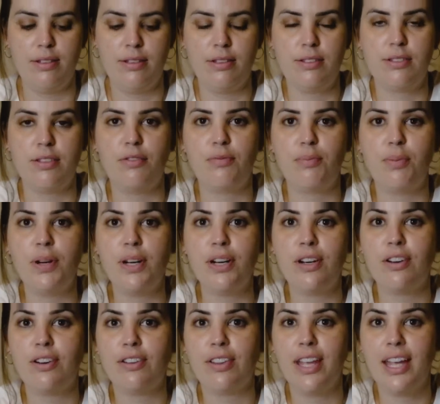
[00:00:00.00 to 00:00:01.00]
So I've put it
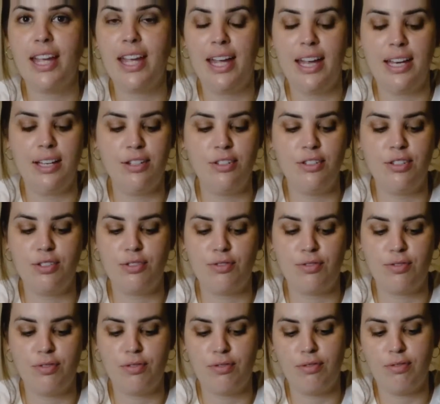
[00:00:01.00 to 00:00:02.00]
on there, and you just
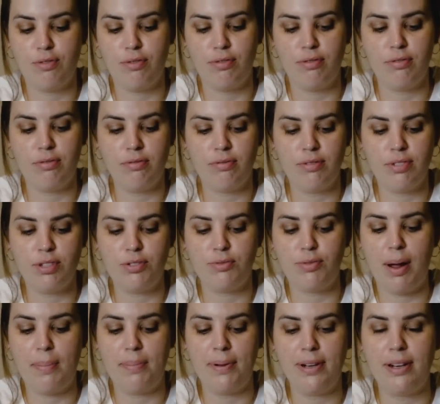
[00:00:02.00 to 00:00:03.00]

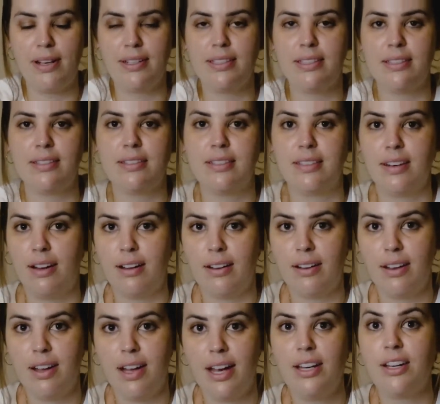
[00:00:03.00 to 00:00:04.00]
wrap it nice and
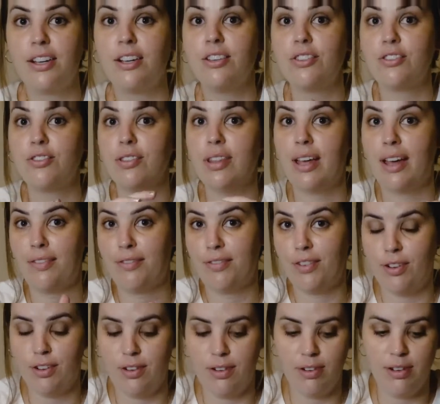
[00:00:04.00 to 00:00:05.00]
snug. And you're gonna do that
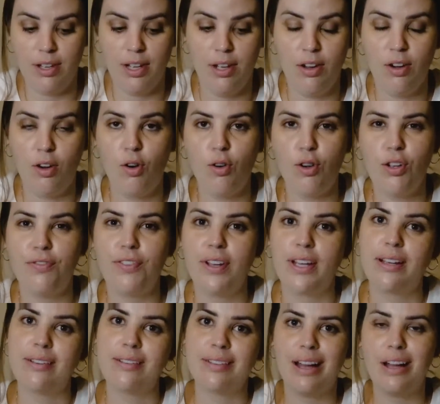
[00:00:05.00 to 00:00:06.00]
for all your
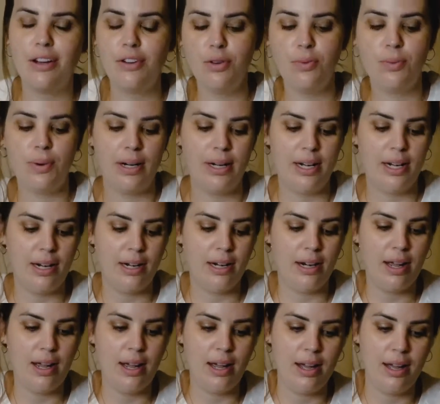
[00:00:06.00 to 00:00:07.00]
fingers. I do one
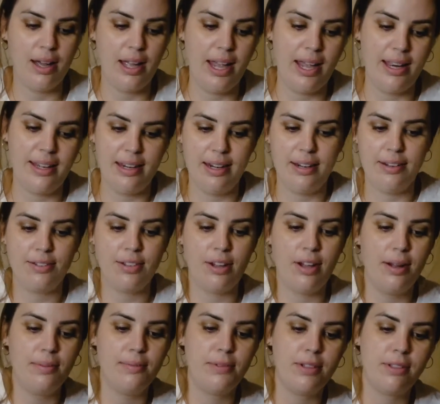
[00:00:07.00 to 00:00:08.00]
hand at a
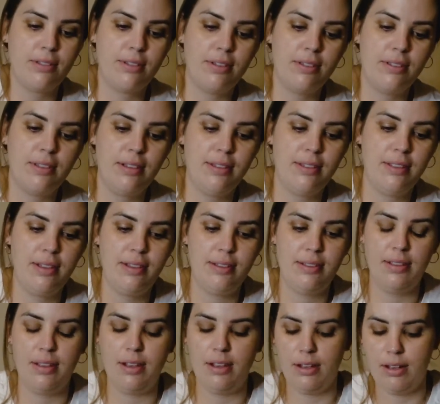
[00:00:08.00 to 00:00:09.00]
time just because it's
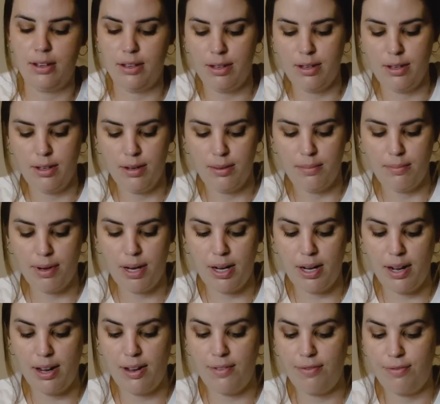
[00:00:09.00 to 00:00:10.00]
easier.
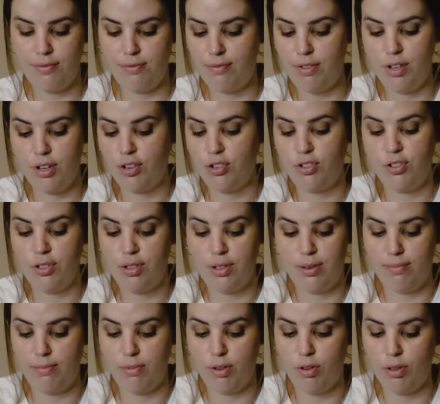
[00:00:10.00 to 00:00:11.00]
But if you could do
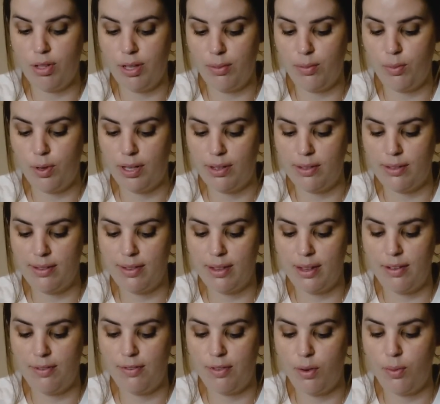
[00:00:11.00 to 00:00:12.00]
them all at once
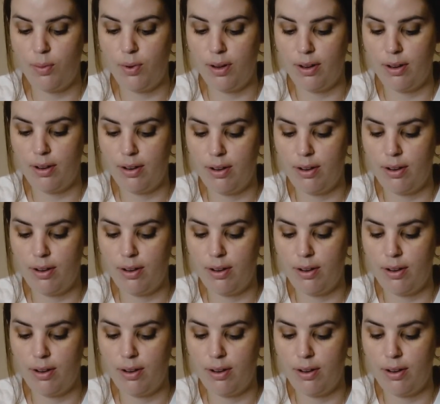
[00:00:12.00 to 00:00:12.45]
if you want.